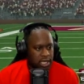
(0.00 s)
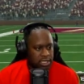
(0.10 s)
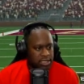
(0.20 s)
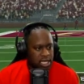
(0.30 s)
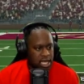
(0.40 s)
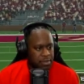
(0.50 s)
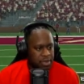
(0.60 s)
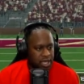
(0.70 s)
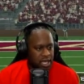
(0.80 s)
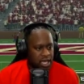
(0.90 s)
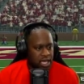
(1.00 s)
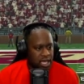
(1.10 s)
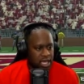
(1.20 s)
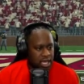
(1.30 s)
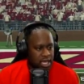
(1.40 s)
Kick is up, and
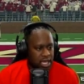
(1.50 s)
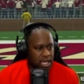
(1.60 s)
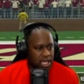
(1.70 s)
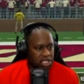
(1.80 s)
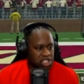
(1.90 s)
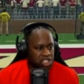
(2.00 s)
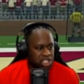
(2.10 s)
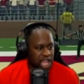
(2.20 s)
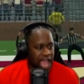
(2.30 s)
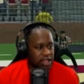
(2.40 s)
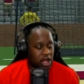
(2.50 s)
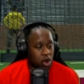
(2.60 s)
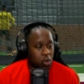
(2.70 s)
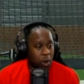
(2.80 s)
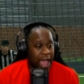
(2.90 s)
it is
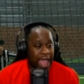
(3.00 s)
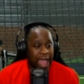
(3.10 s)
shallow.